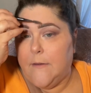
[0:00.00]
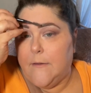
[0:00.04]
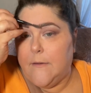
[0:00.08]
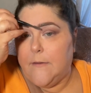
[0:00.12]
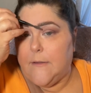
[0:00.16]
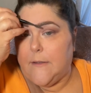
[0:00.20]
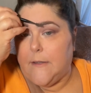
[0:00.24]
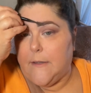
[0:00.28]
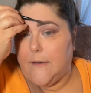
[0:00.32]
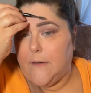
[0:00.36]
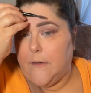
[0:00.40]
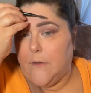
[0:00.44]

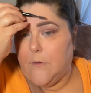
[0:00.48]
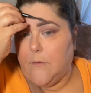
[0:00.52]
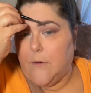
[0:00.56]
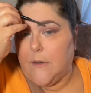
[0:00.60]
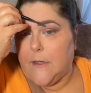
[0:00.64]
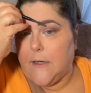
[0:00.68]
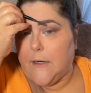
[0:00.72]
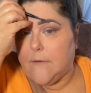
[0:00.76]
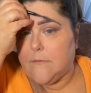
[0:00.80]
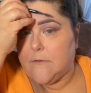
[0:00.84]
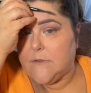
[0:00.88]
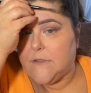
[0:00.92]
didn't know
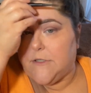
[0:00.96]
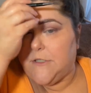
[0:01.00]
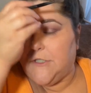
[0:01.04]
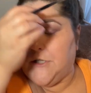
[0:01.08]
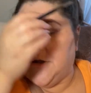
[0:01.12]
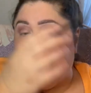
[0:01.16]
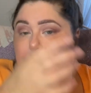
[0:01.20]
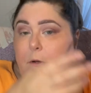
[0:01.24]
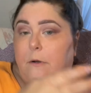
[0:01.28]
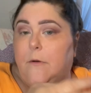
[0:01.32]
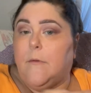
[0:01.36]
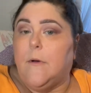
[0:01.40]
what I was
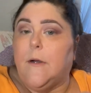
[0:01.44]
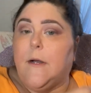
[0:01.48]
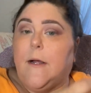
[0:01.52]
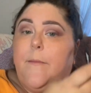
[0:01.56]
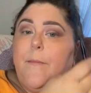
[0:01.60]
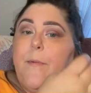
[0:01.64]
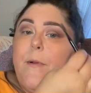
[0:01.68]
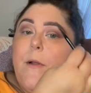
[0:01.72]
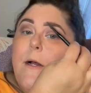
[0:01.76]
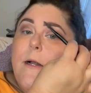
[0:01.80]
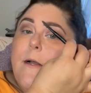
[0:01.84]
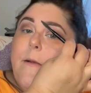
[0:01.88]
doing when I
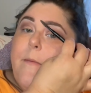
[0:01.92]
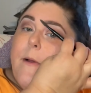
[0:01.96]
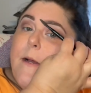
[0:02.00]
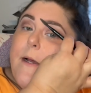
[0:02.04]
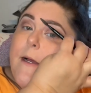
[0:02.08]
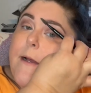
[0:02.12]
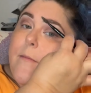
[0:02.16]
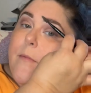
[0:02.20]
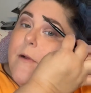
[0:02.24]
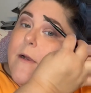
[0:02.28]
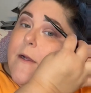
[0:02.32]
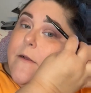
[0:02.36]
plucked
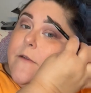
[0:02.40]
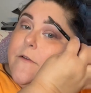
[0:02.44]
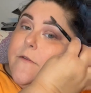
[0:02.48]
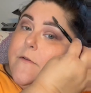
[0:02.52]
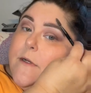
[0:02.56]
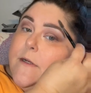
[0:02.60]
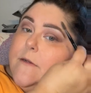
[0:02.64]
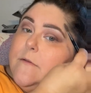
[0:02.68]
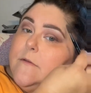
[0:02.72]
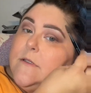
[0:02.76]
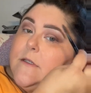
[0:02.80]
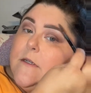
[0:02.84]
my eyebrows
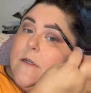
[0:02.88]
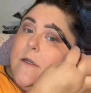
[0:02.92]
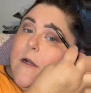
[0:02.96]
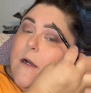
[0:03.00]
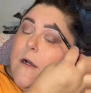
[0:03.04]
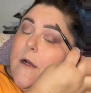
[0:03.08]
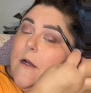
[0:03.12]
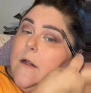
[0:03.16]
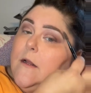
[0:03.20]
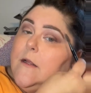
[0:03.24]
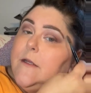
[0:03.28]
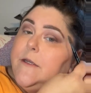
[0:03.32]
when I was in
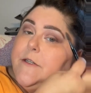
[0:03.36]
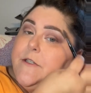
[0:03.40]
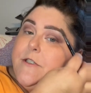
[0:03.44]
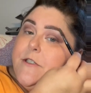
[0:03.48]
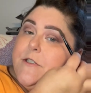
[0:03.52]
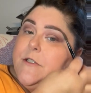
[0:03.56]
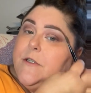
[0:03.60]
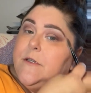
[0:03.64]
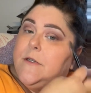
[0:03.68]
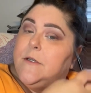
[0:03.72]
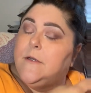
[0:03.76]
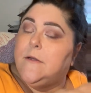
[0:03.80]

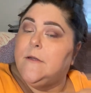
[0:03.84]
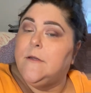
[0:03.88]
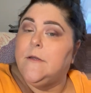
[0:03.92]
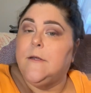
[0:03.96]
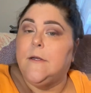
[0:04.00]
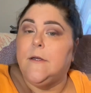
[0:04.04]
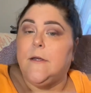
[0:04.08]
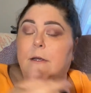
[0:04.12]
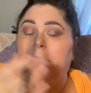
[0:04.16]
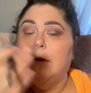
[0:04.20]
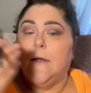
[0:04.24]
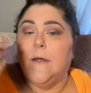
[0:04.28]
college,
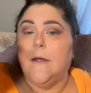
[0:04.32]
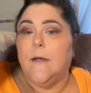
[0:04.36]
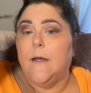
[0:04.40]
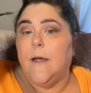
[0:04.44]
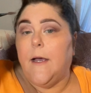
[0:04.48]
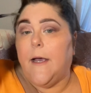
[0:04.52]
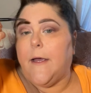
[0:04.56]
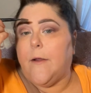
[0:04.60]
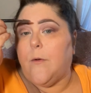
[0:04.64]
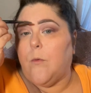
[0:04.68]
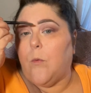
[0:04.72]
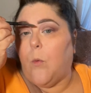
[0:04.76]

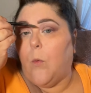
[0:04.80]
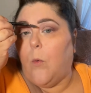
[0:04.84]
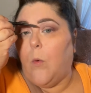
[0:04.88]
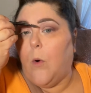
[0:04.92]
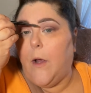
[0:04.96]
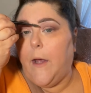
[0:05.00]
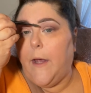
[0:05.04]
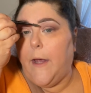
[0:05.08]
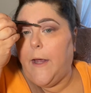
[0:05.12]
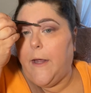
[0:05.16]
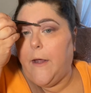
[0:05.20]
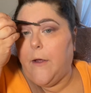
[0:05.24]
and
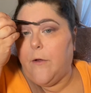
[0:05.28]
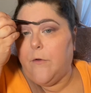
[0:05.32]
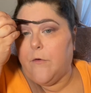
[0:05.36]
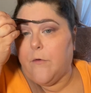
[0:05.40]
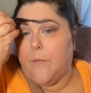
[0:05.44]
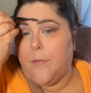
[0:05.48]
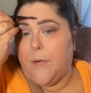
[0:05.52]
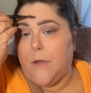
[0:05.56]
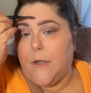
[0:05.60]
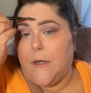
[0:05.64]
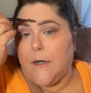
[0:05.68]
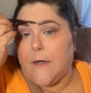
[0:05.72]
way
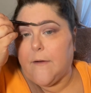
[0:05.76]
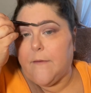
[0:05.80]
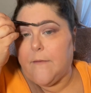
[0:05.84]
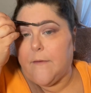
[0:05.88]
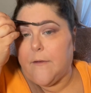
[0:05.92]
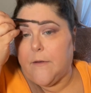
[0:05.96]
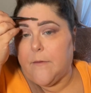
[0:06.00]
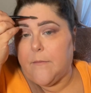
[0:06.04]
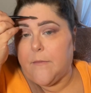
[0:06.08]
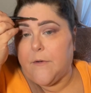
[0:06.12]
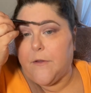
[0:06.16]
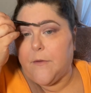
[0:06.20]
overplucked
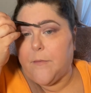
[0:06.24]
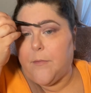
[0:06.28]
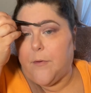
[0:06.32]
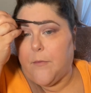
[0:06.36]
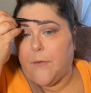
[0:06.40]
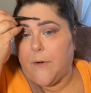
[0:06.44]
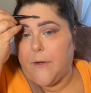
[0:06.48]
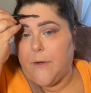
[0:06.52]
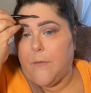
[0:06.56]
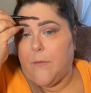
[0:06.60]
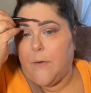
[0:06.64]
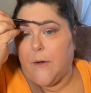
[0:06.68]
them to the
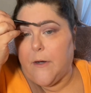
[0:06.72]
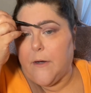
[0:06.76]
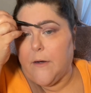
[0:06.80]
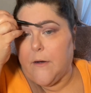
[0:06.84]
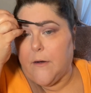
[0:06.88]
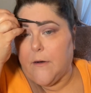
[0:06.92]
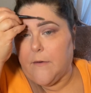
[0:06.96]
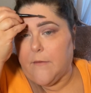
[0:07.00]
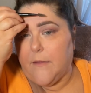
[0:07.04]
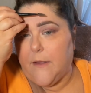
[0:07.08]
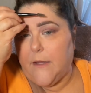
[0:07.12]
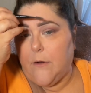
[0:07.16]
point
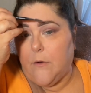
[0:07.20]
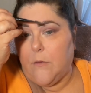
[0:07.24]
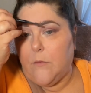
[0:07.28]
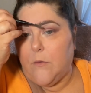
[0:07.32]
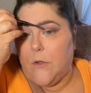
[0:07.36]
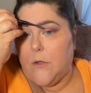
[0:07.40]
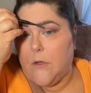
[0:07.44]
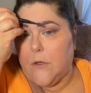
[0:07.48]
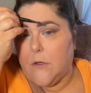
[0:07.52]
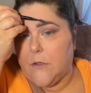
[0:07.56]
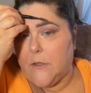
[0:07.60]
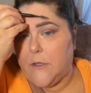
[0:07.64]
where they don't
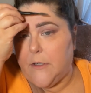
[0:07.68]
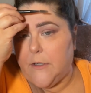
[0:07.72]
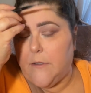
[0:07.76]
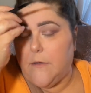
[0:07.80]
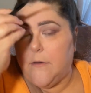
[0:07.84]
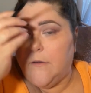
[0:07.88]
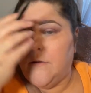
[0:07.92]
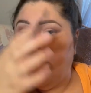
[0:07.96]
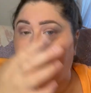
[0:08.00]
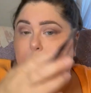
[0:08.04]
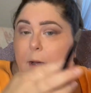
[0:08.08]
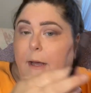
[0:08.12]
look
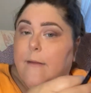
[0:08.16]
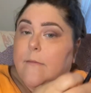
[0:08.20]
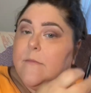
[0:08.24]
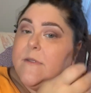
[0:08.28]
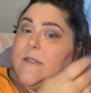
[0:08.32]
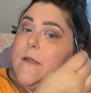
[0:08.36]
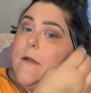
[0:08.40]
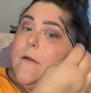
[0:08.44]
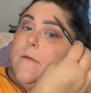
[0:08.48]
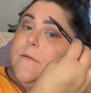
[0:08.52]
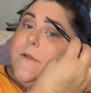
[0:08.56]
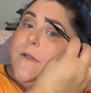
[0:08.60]
good by
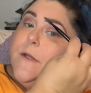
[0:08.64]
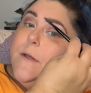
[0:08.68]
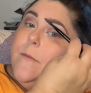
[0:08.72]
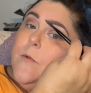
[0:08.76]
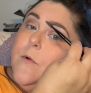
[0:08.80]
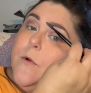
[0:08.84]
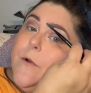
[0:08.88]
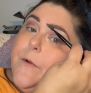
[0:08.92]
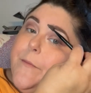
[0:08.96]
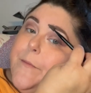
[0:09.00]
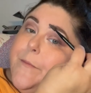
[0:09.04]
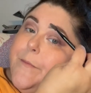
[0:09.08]
themselves
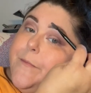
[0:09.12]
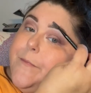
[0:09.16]
anymore.